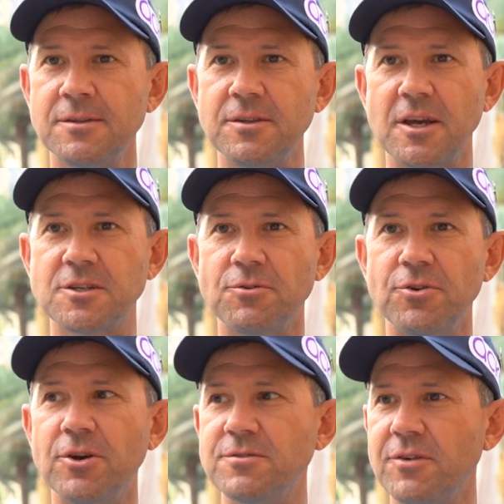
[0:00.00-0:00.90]
the extra
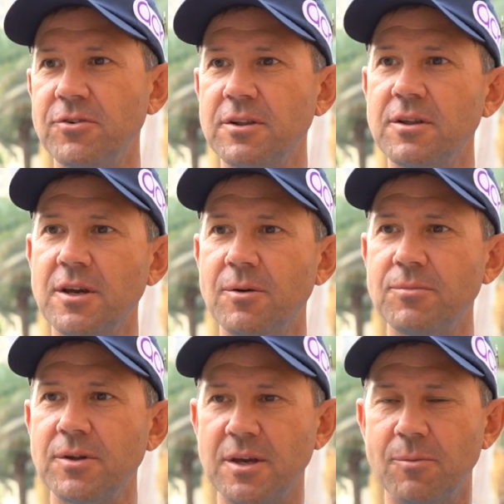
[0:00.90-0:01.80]
nerves and everything
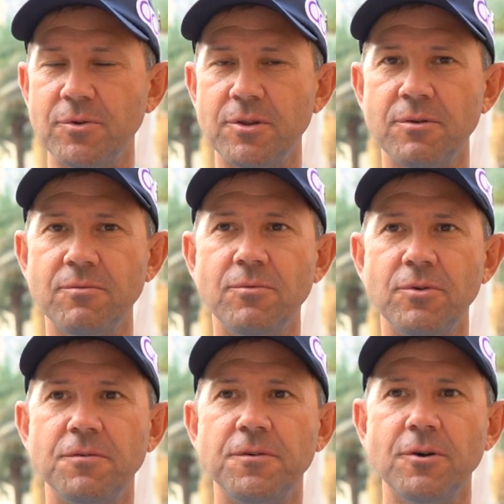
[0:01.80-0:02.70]
that come with
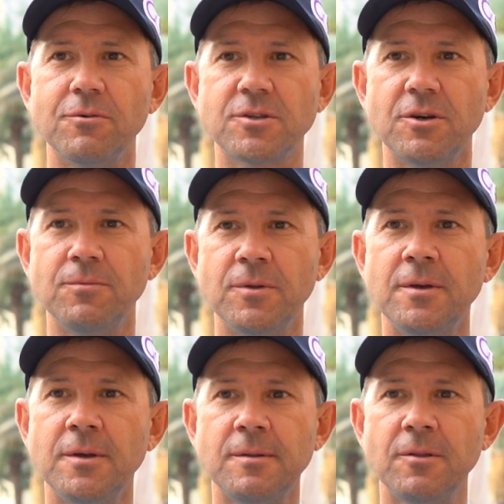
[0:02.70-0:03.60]
a final. So,
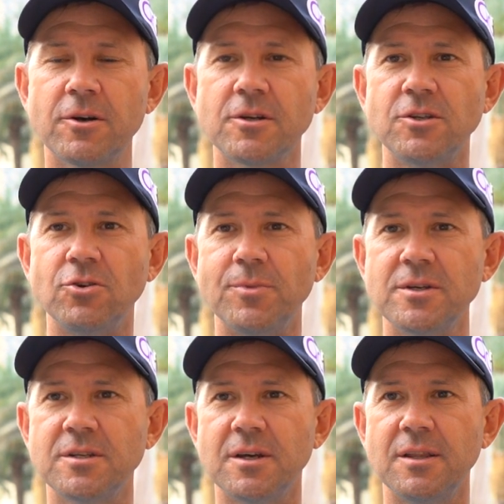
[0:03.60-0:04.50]
like I said to them
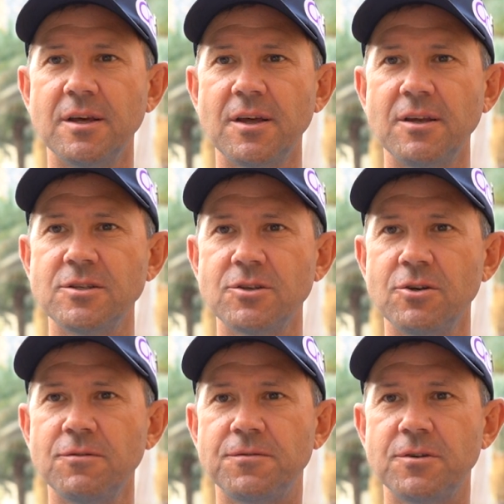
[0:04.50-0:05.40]
yesterday, they
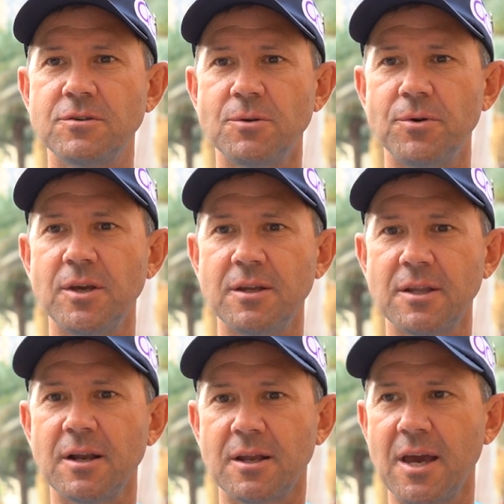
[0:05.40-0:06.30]
deserved to be in
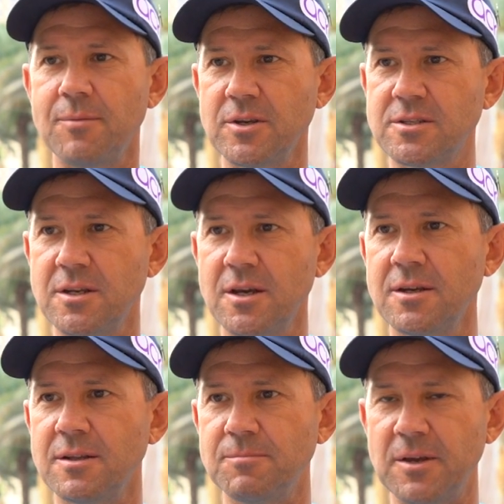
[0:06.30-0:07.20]
that game yesterday,
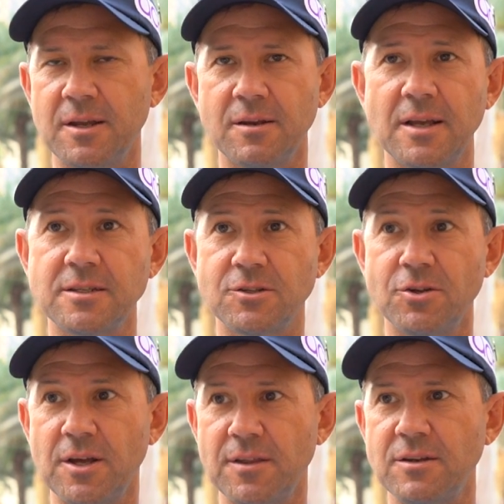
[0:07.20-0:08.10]
and as it
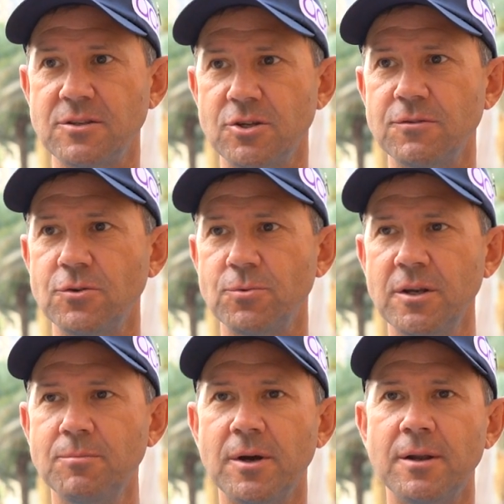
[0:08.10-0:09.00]
turned out, they deserved to
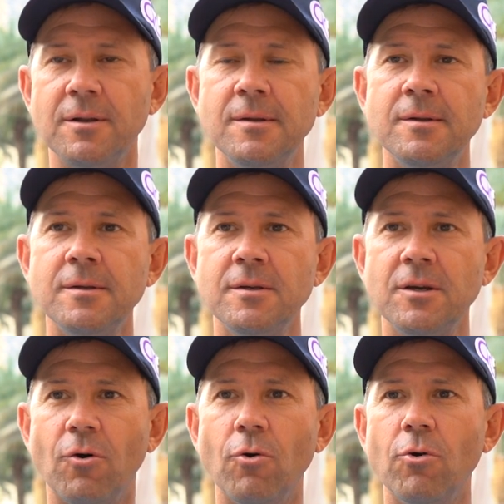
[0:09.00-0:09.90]
win. But
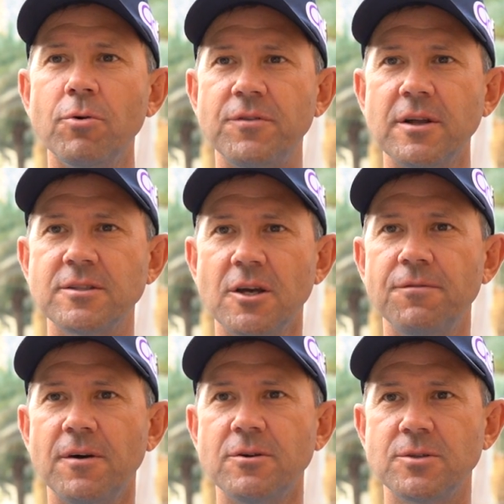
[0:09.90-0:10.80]
all we've done so
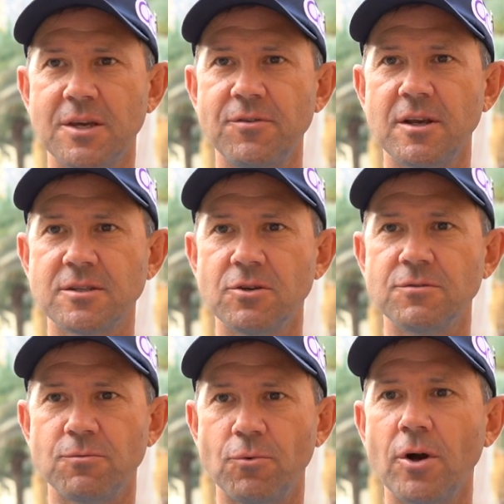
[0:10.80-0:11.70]
far is given
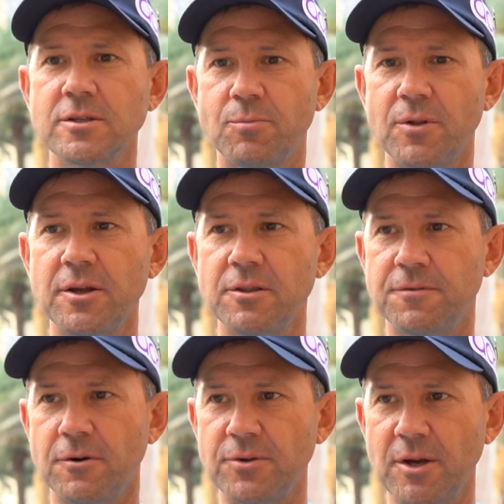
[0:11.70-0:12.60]
ourselves the right to play in the
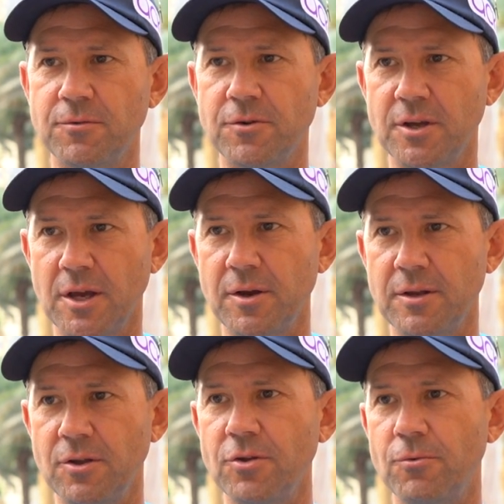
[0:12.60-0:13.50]
final. Now we've got to go out
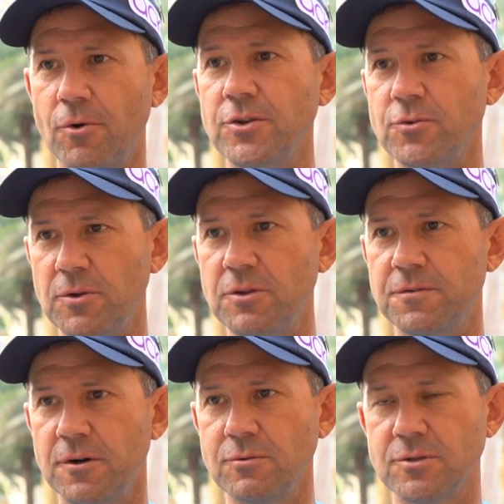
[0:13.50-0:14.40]
and earn the right to win the
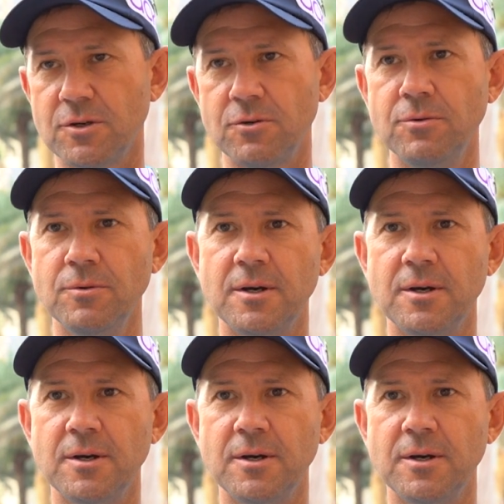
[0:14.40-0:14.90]
final. So